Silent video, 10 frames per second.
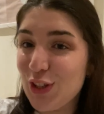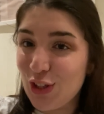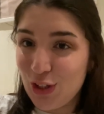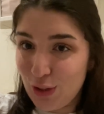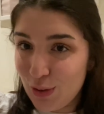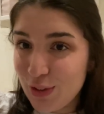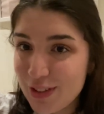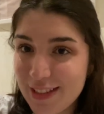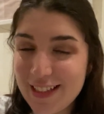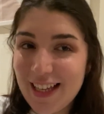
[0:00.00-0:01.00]

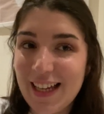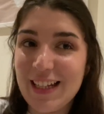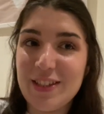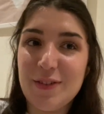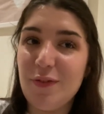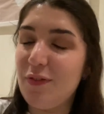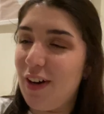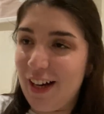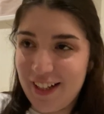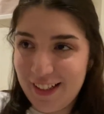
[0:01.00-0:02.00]
cute and it's
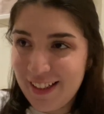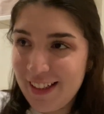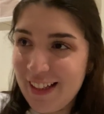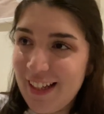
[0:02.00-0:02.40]
fun,